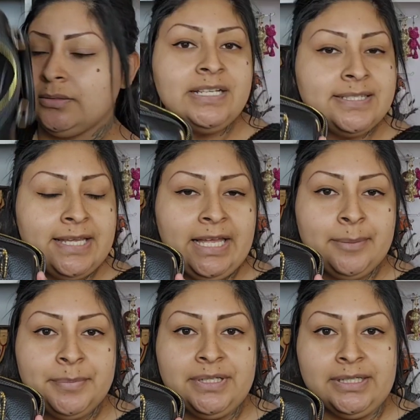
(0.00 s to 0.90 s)
First thing
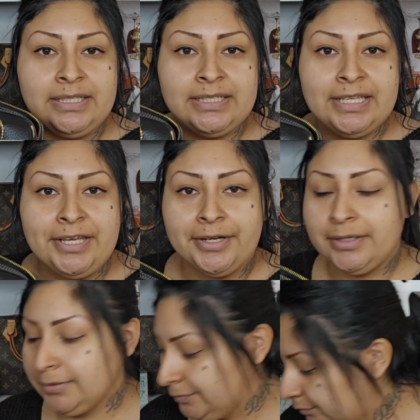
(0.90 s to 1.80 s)
I'm putting in
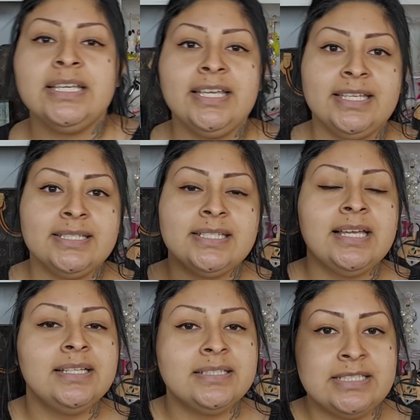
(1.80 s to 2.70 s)
here
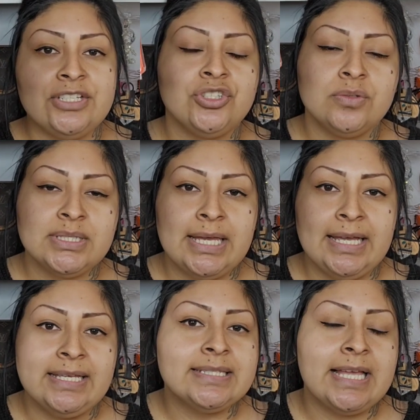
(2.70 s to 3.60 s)
is tissues
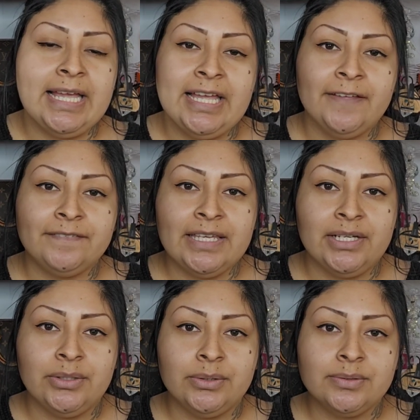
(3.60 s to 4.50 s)
guys. I have
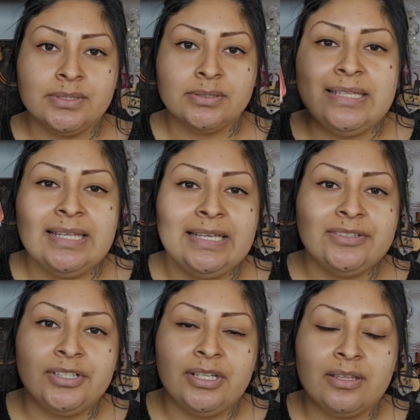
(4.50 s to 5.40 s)
kiddos and they
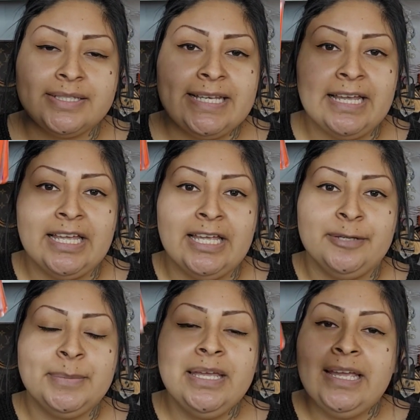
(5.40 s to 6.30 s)
get dirty all the
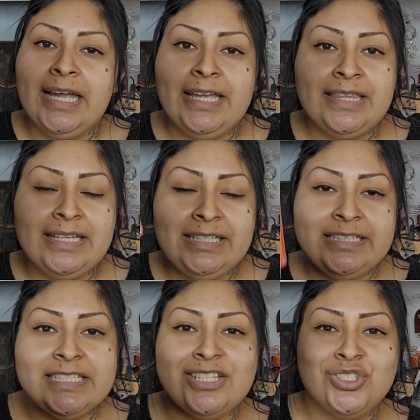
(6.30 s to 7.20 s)
time and they
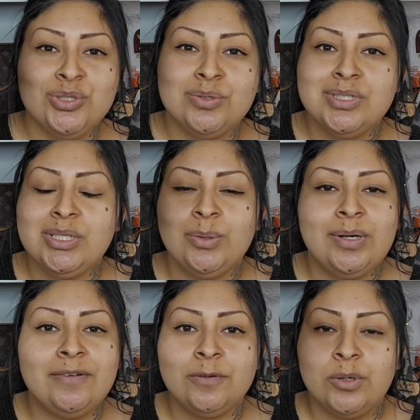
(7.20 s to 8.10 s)
need tissues,
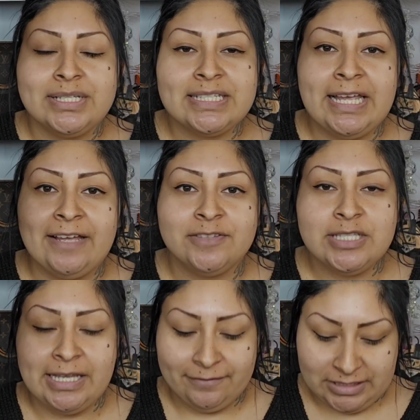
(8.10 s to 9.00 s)
so of course I have
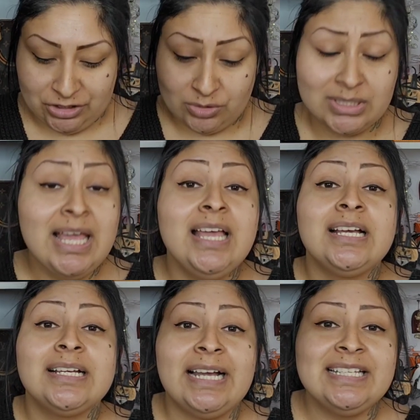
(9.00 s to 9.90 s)
to have tissues.
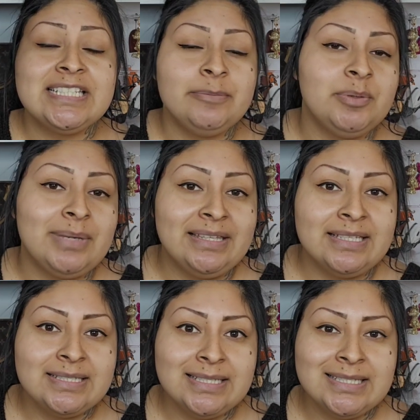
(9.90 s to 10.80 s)
Guys, keep in mind
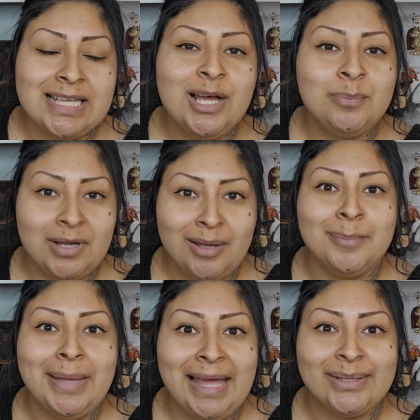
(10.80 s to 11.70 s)
this is a
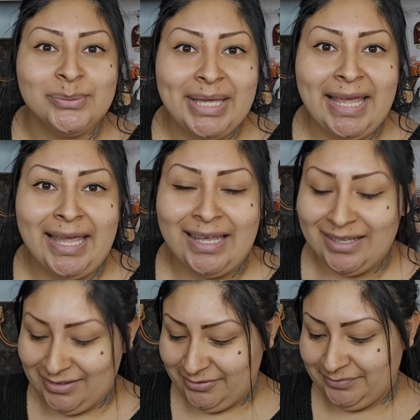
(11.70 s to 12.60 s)
mom bag, okay?